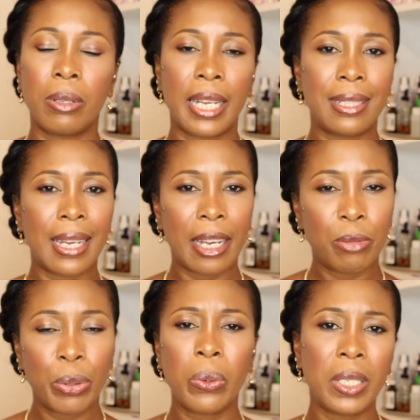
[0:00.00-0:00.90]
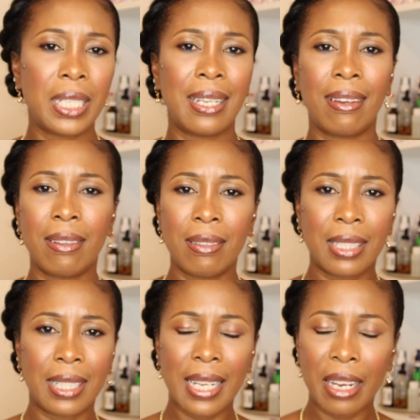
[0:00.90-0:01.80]
like tight ponytails
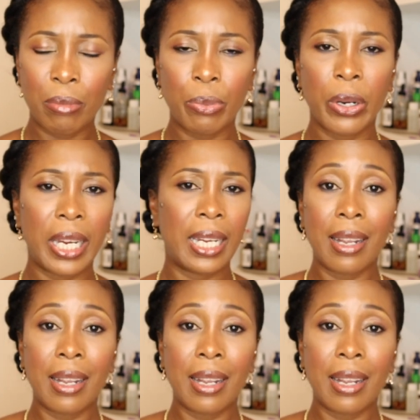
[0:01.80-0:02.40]
and tight braids.